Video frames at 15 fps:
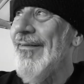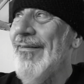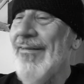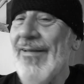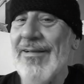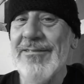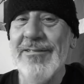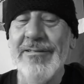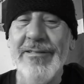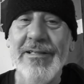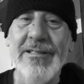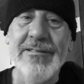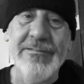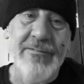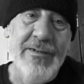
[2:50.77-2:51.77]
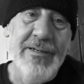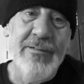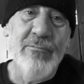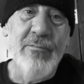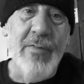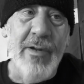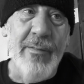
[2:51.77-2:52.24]
That's the things, right?
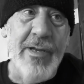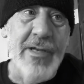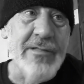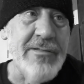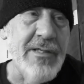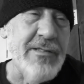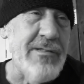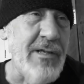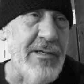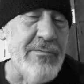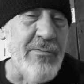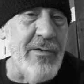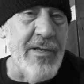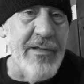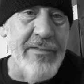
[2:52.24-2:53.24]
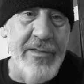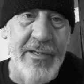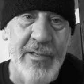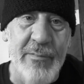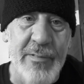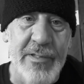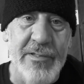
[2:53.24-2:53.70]
I guess that's not really a thing
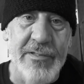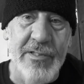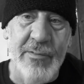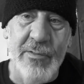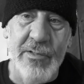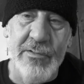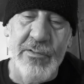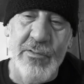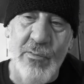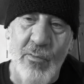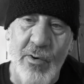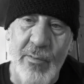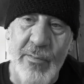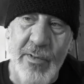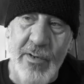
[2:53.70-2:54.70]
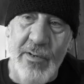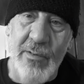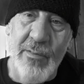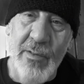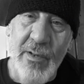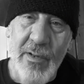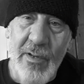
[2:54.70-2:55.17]
in BC because it's warm there
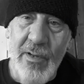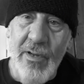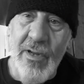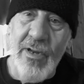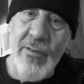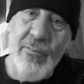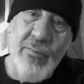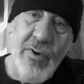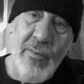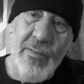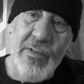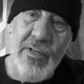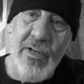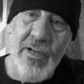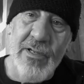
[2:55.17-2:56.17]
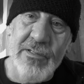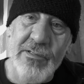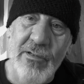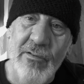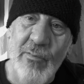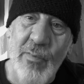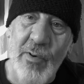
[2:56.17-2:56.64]
and probably
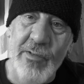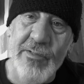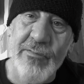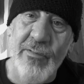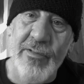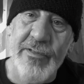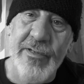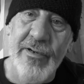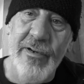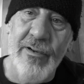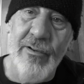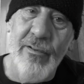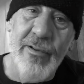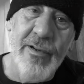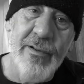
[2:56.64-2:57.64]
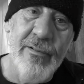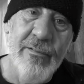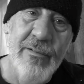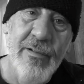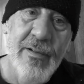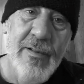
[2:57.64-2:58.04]
southern parts of Ontario and